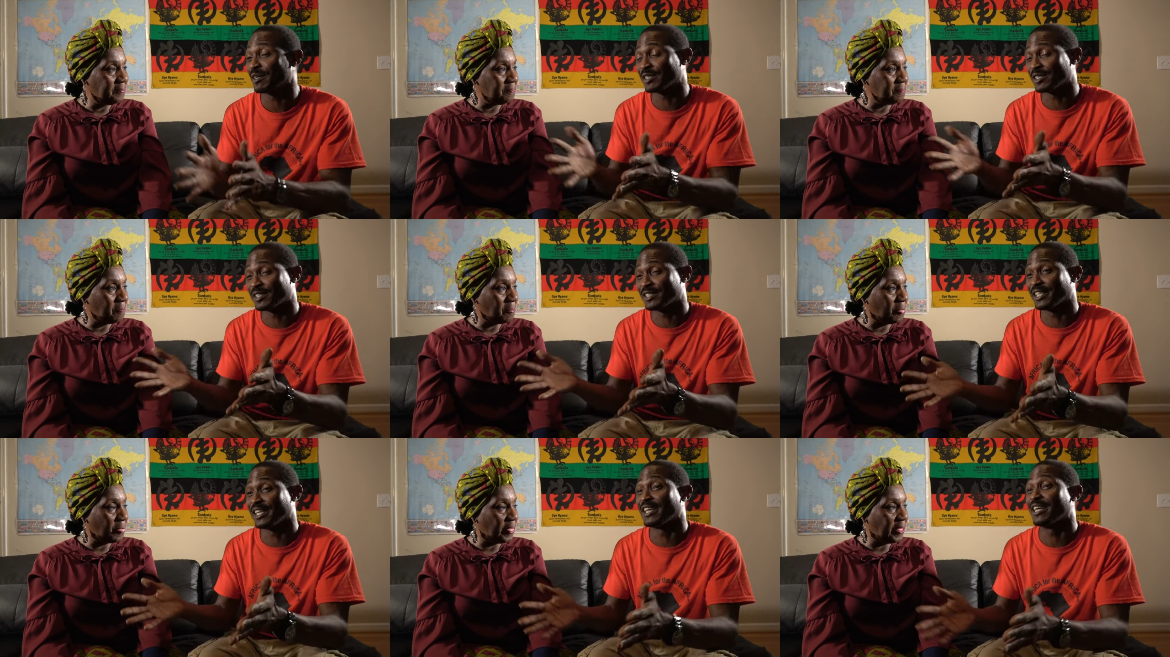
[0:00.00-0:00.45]
Speaker 1: I
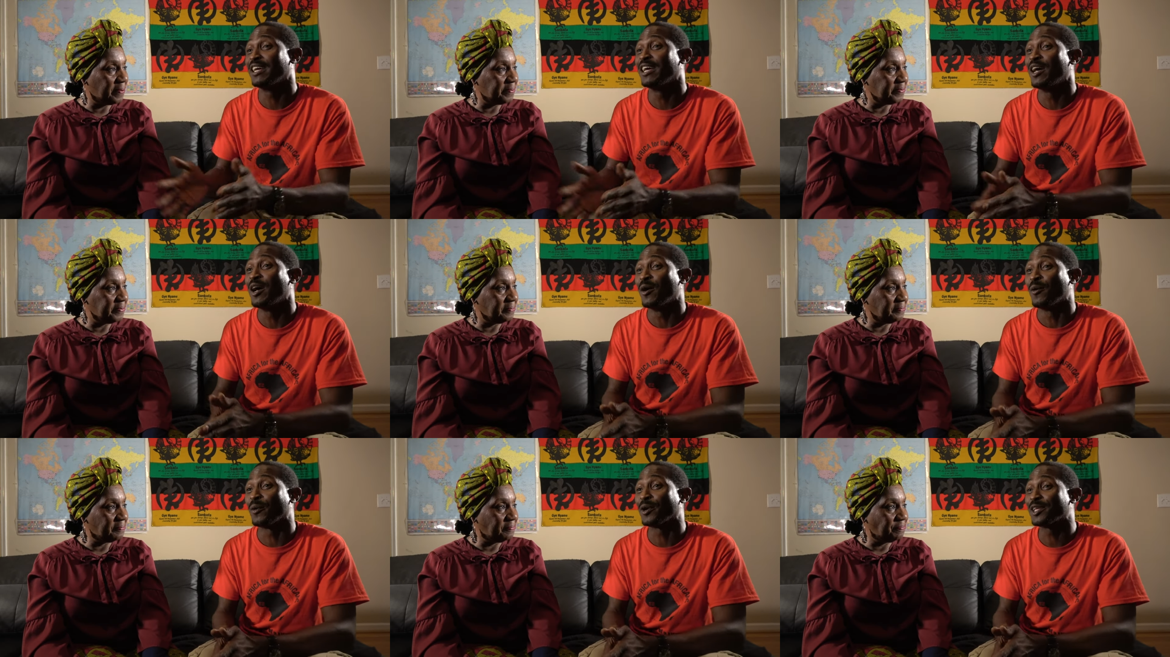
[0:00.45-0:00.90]
should say,
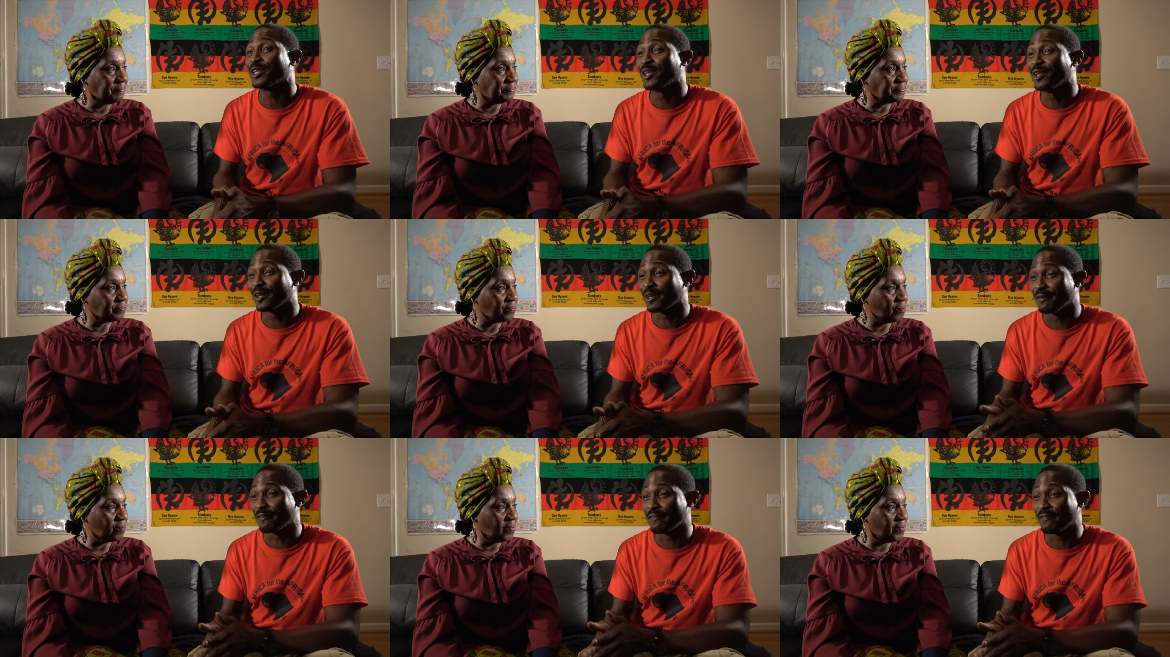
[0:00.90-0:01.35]
what are you
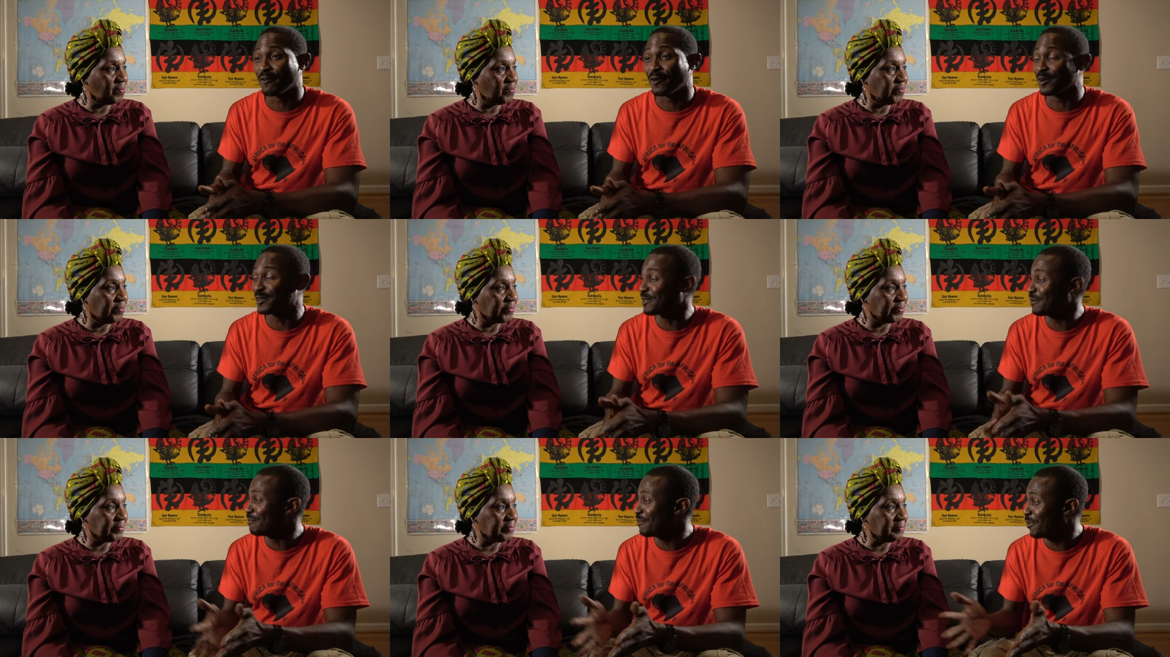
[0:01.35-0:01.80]
looking
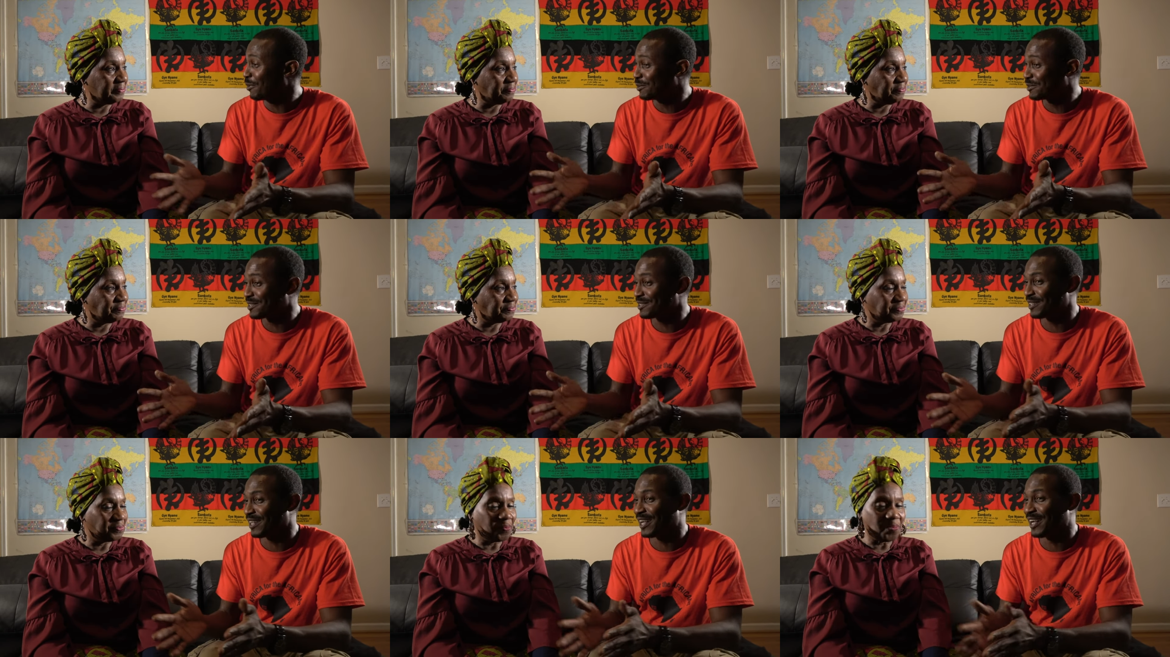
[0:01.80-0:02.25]
for the
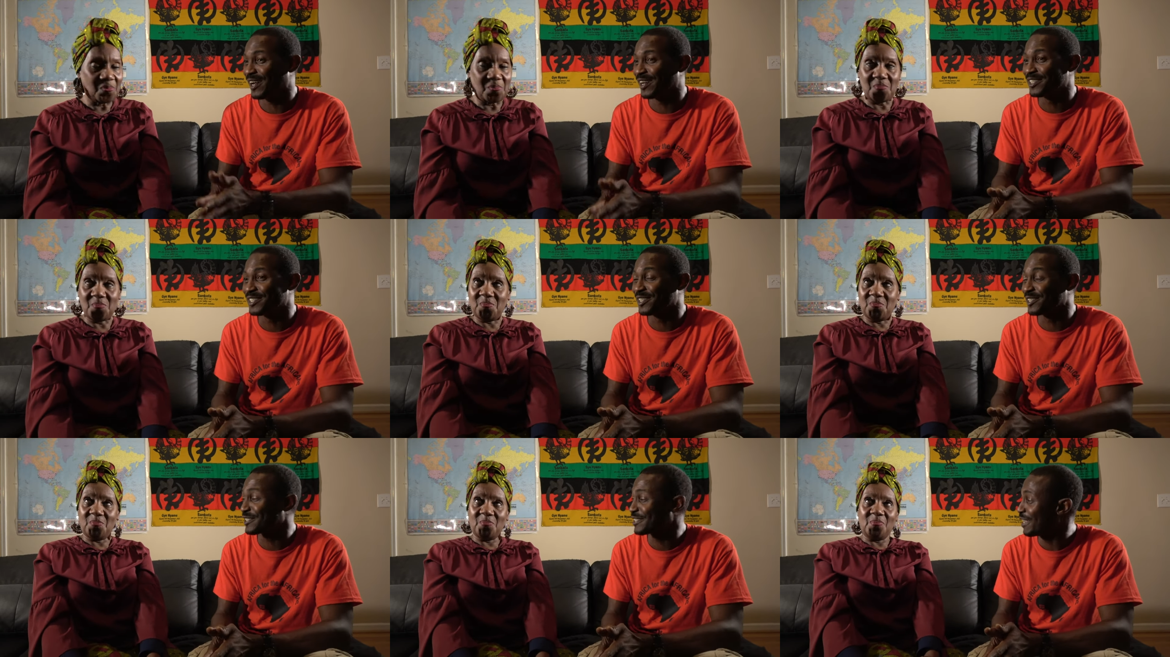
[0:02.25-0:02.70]
most uh,
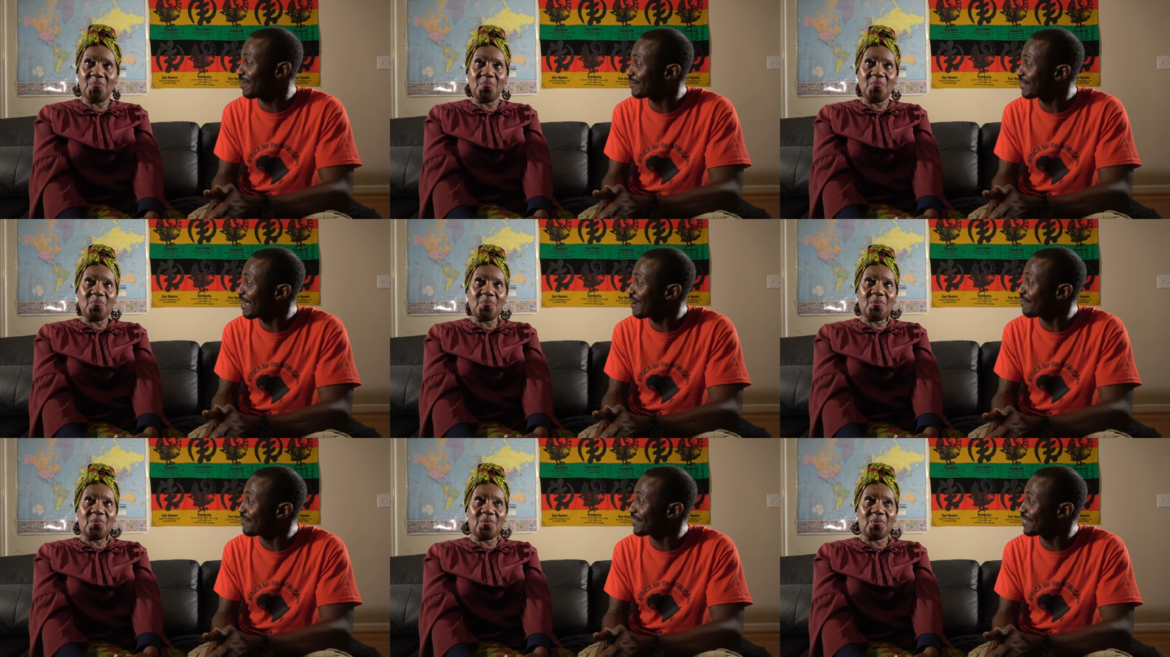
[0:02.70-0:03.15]
on your
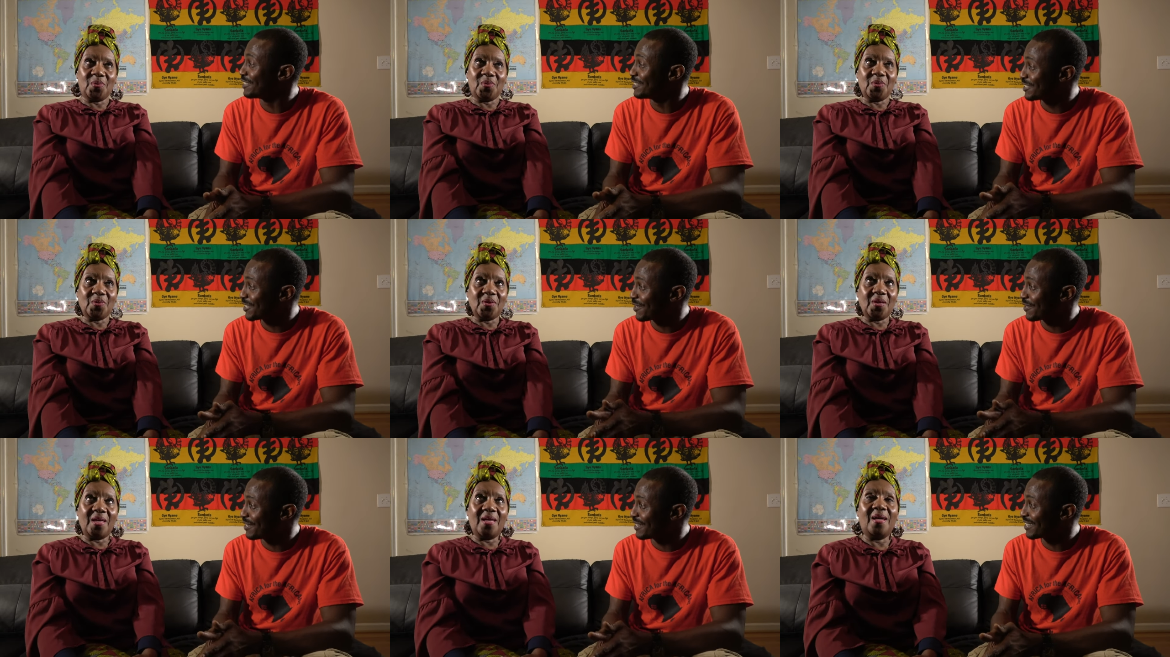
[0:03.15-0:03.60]
South Africa
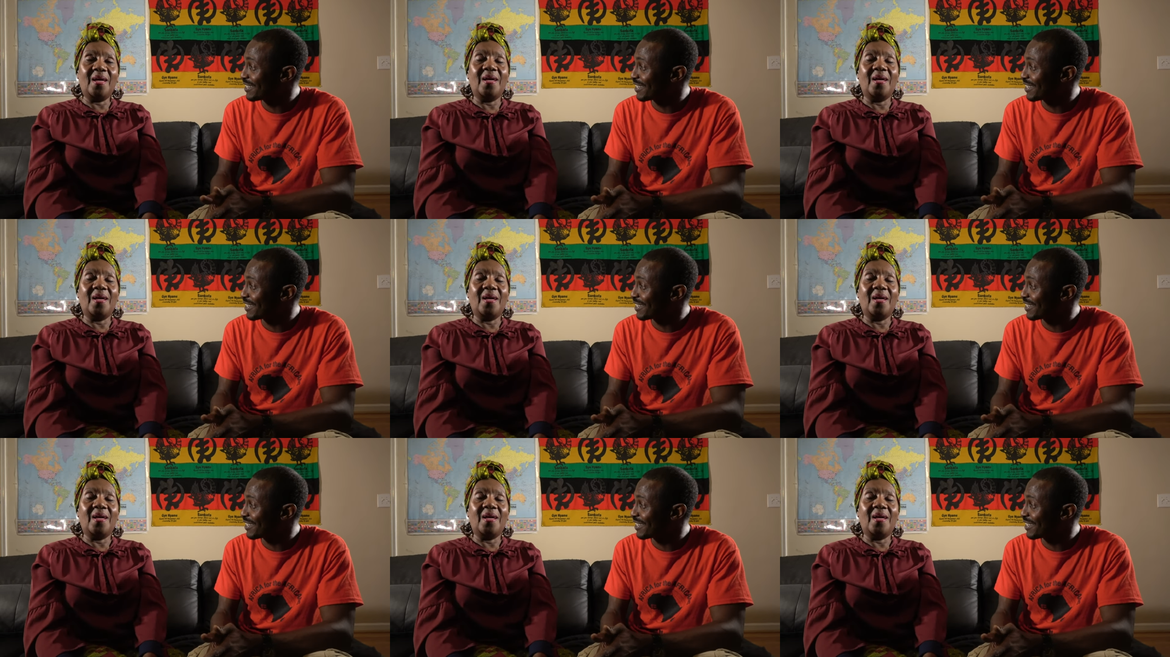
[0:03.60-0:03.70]
journey?